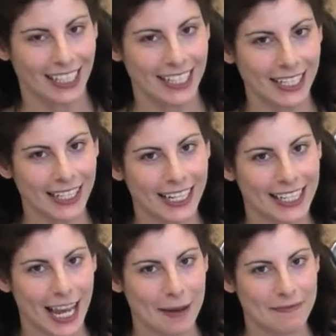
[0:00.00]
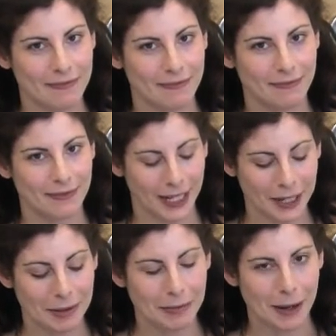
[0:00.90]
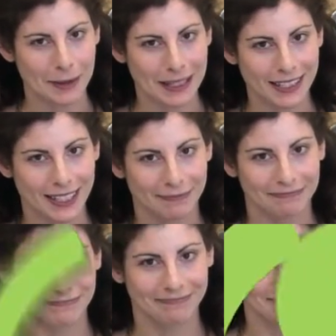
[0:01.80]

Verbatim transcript: Until next time, I'm gonna be popping this.